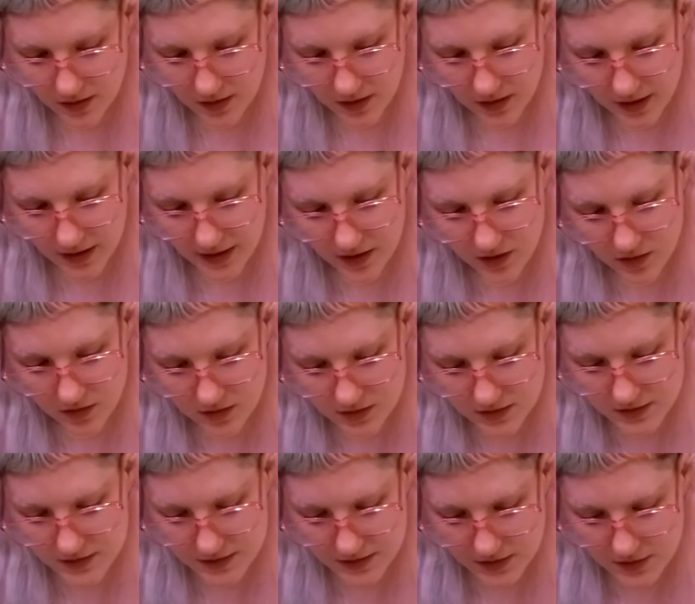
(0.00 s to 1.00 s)
I
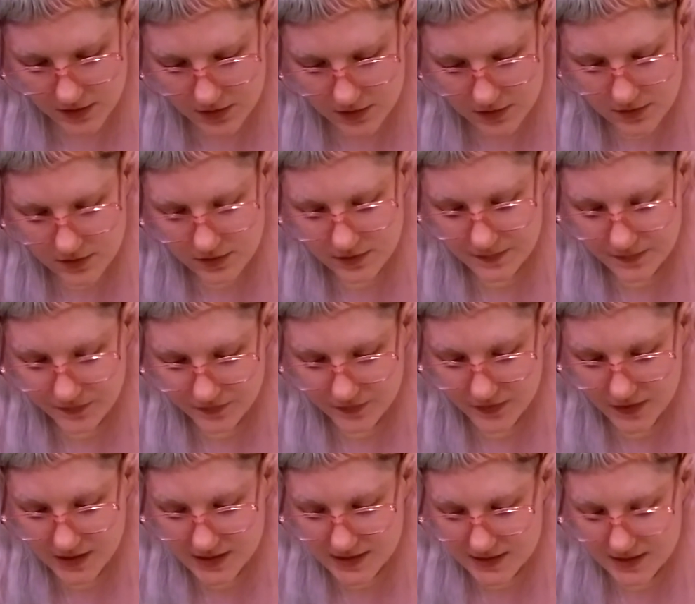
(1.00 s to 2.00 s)
also,
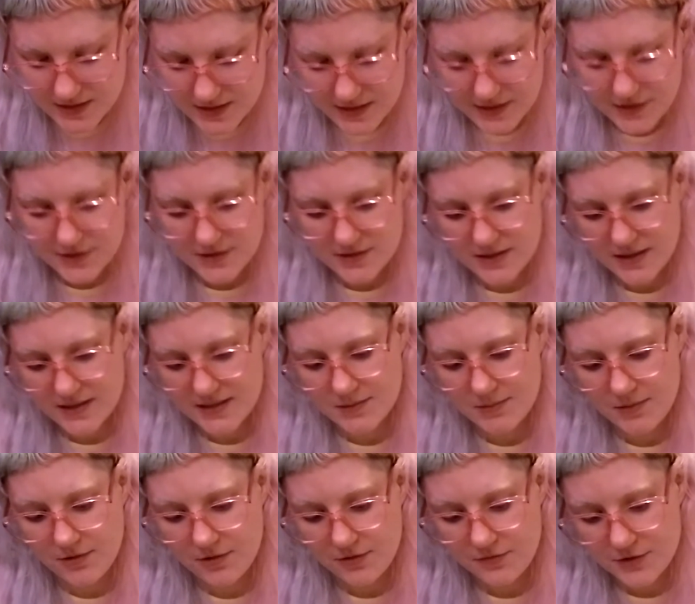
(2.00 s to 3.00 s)
it's not in here because it has
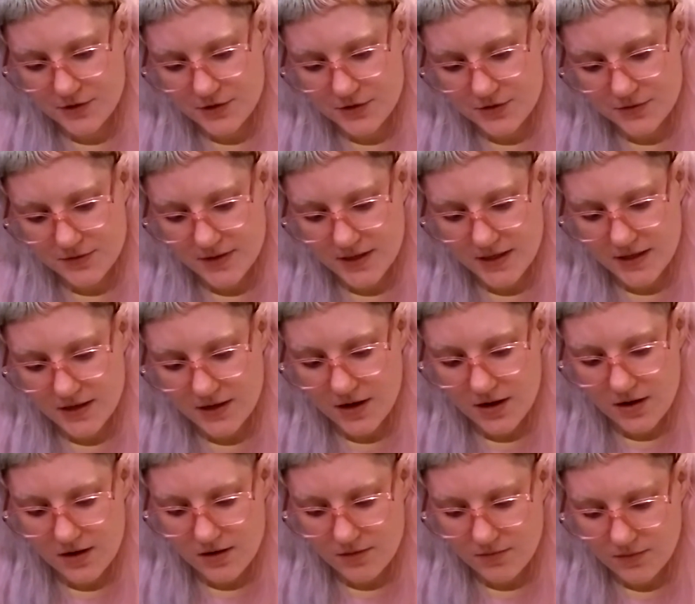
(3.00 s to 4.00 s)
to be refrigerated.
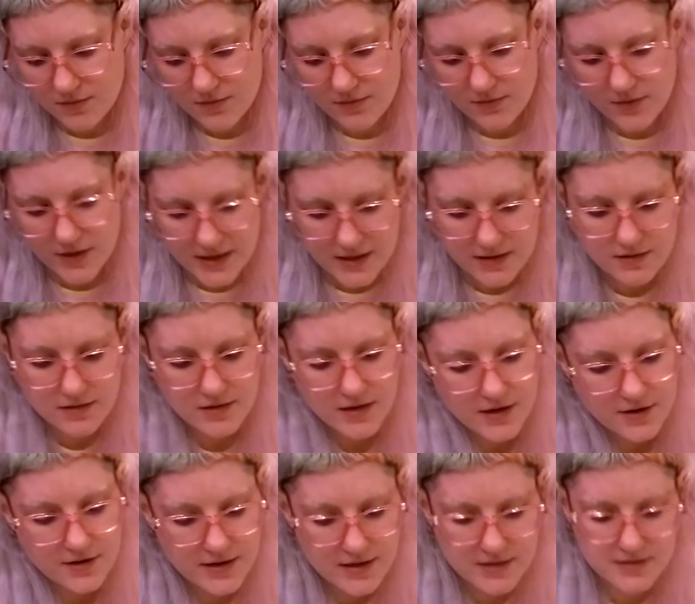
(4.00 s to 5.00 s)
Wait,
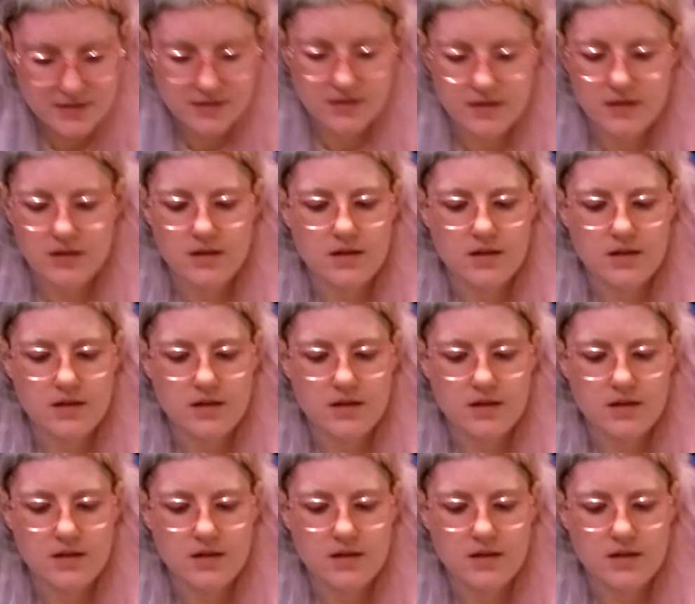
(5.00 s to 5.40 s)
here it is.